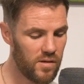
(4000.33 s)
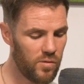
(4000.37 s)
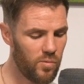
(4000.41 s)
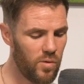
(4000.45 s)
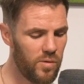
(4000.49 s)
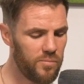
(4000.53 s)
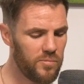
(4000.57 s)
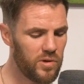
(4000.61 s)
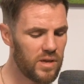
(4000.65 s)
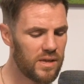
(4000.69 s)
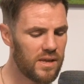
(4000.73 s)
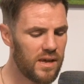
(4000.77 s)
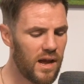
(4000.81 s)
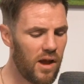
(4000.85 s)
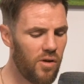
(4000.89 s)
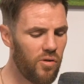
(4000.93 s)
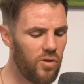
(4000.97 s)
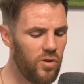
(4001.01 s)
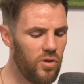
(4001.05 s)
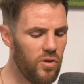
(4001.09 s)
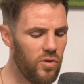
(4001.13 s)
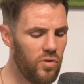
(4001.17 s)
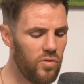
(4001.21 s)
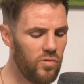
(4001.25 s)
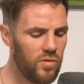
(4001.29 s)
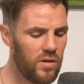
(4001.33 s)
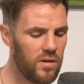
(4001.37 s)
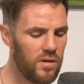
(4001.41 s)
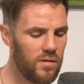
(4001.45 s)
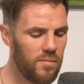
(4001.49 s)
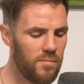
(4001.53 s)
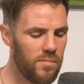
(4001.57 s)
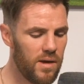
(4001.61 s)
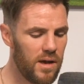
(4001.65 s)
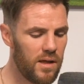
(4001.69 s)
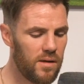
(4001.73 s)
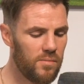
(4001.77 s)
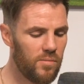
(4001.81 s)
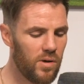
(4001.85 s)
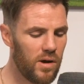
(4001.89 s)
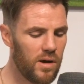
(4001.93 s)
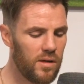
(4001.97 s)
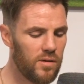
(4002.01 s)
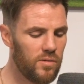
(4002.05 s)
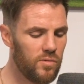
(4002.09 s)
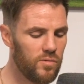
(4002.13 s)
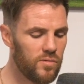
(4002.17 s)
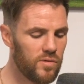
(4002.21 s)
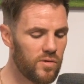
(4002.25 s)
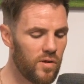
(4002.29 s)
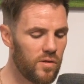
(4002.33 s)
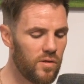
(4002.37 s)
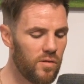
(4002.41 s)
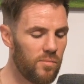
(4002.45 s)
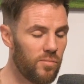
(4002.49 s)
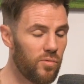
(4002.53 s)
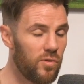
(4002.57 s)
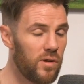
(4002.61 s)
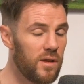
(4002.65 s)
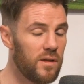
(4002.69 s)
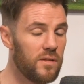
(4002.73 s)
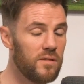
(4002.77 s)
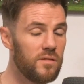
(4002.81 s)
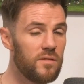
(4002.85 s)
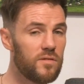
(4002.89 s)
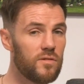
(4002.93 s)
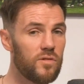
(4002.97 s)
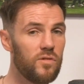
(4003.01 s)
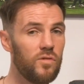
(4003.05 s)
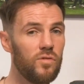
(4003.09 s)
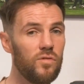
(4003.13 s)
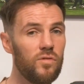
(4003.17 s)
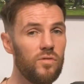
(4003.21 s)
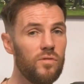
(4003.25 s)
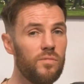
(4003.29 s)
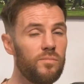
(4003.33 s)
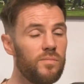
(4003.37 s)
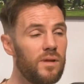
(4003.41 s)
I went with Garrett Noonan, mate of mine, who was our number eight in school,